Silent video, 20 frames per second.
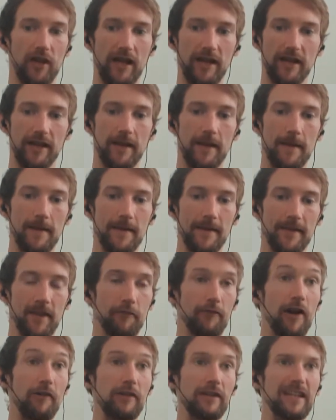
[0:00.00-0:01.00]
Like, the
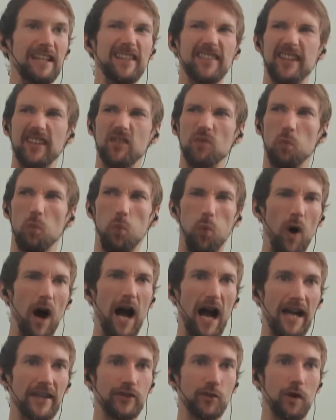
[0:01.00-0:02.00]
very least is,
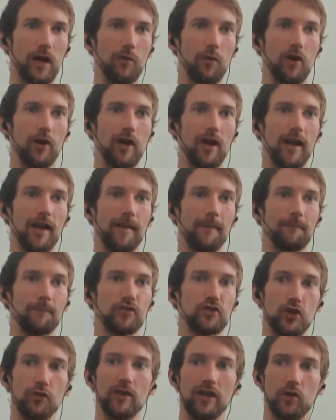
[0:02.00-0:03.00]
why do I want to
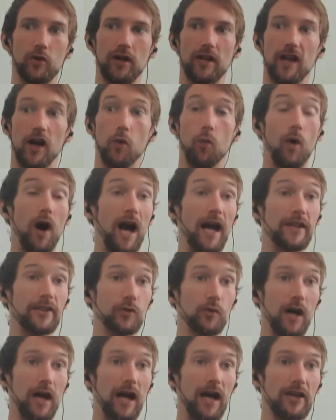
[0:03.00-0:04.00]
chew it quicker? Why
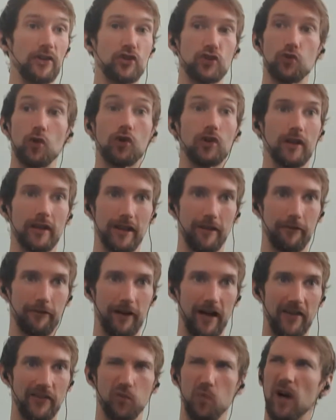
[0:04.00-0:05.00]
do I struggle in a
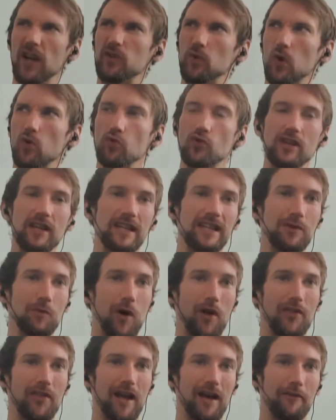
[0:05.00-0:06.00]
fast? Why do I really
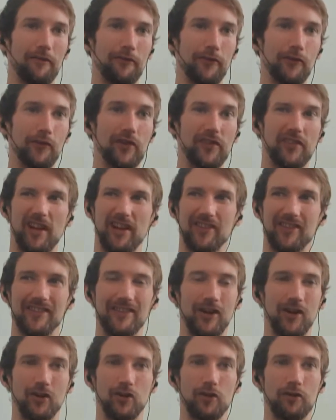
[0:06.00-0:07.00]
want that food that's actually
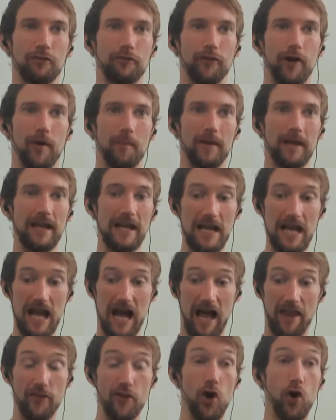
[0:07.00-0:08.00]
not good for me?
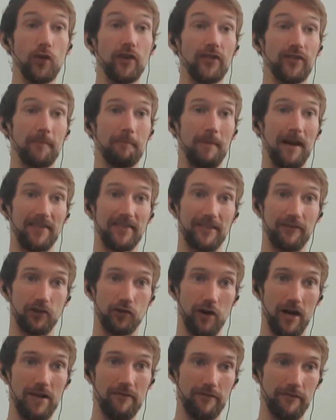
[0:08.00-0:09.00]
And know there's a massive
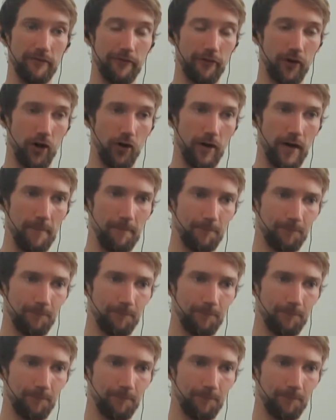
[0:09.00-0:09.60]
craving for it.